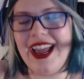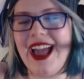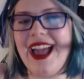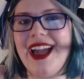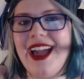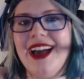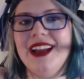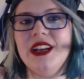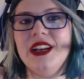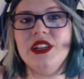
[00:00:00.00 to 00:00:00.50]

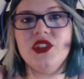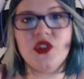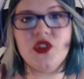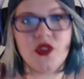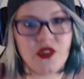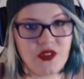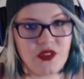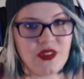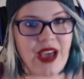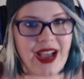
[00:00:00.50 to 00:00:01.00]
And so
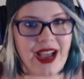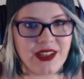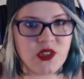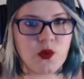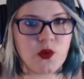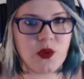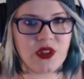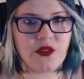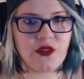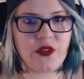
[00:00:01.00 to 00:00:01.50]
that's
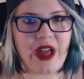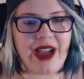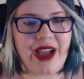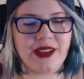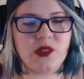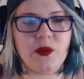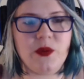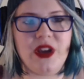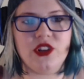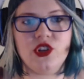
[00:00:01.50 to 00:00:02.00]
what the Flag
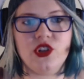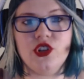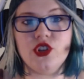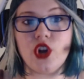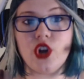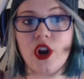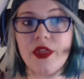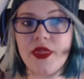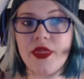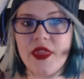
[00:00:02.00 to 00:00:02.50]
Smashers
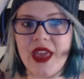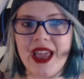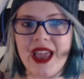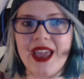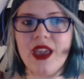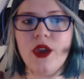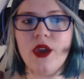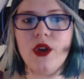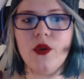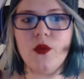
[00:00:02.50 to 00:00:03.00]
are.
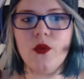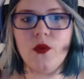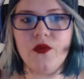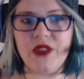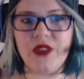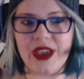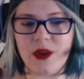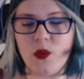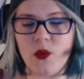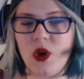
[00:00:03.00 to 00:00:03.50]
They
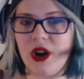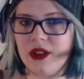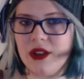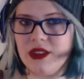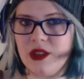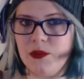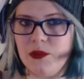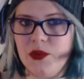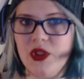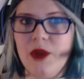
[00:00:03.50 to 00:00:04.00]
want
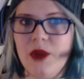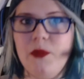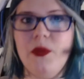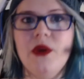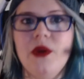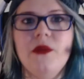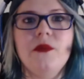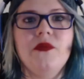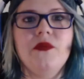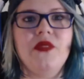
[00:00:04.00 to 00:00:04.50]
the blip.
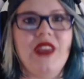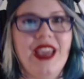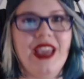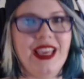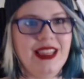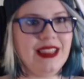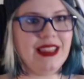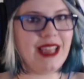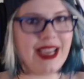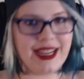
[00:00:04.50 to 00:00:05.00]
They
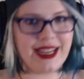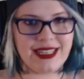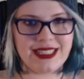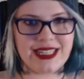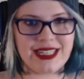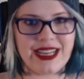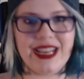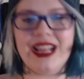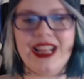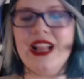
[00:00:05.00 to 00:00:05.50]
liked
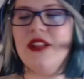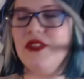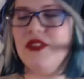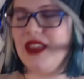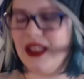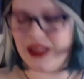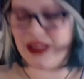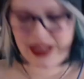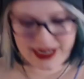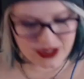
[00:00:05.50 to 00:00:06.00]
it. They
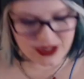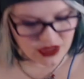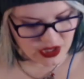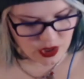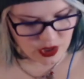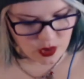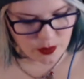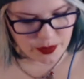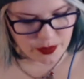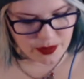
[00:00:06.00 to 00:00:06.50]
liked the
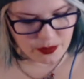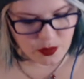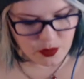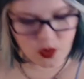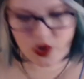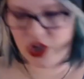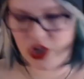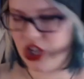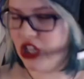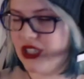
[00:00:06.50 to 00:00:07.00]
open
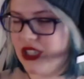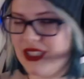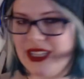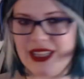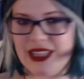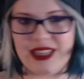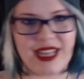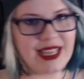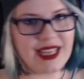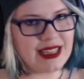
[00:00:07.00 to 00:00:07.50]
borders. They
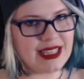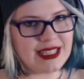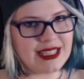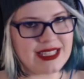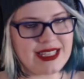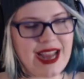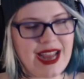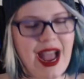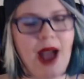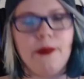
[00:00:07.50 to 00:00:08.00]
liked the
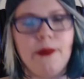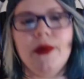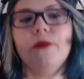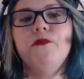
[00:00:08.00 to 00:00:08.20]
snap.